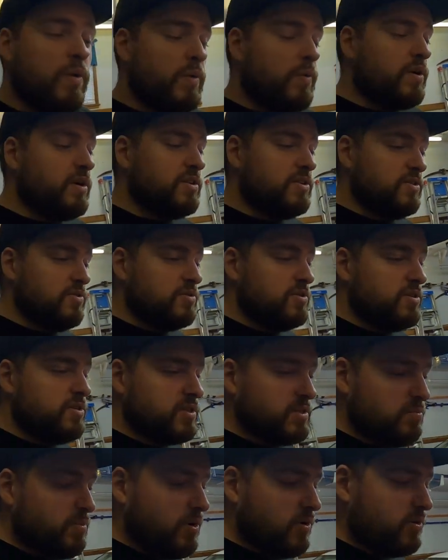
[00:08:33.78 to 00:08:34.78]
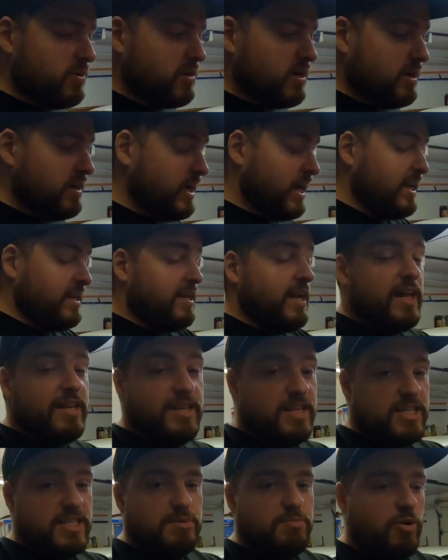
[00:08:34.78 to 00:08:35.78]
what we want to do to this motor not
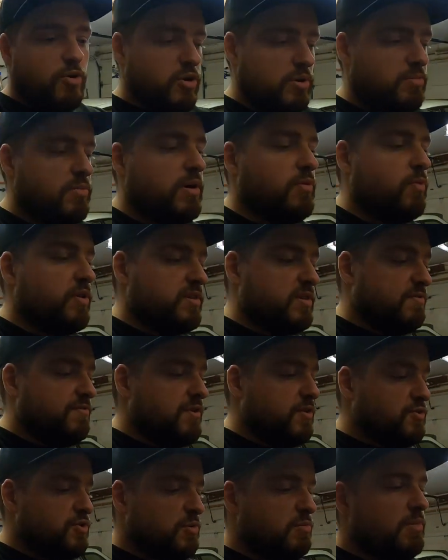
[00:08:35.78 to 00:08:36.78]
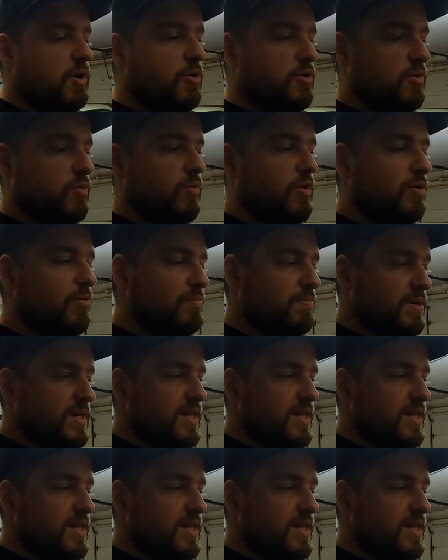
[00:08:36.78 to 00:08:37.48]
not this motor but what the future motor yeah.